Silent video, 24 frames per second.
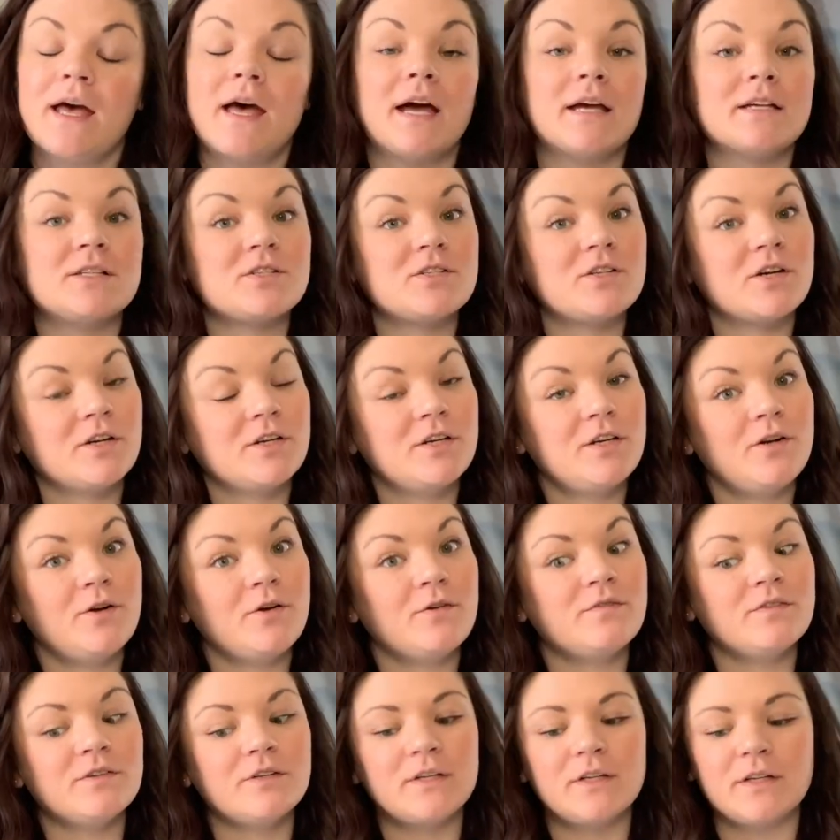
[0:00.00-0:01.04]
I started
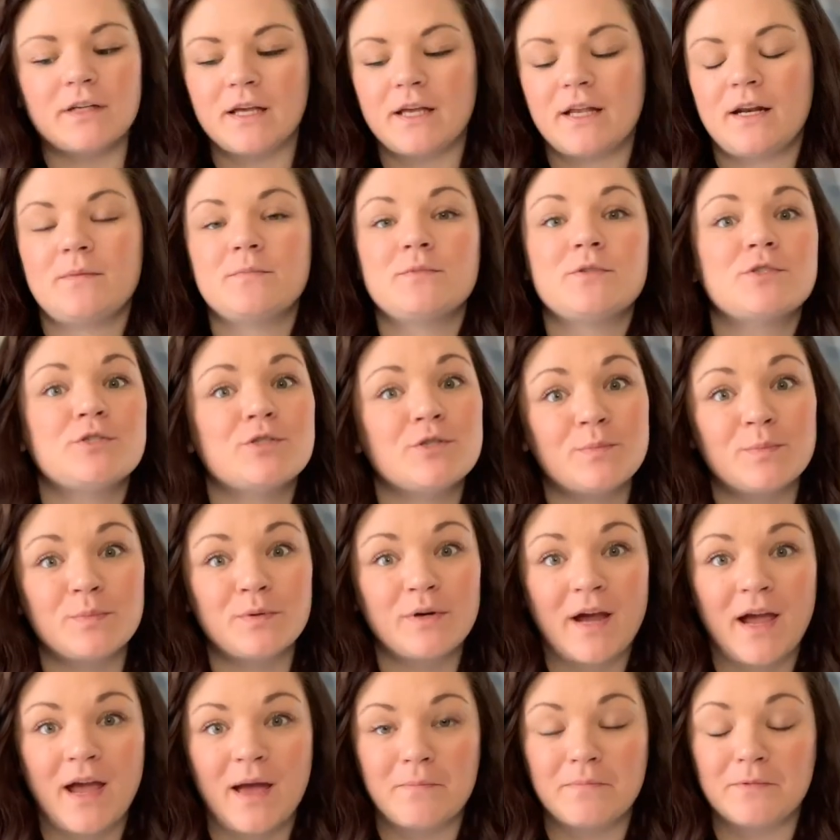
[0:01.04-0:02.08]
over and I'm super
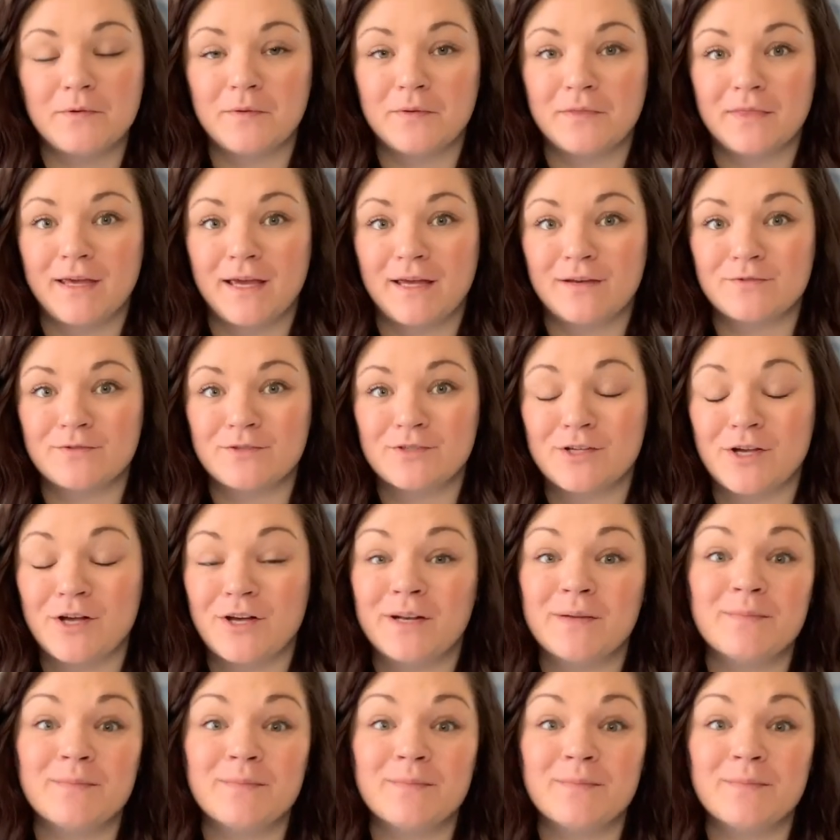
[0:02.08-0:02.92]
happy with the end result.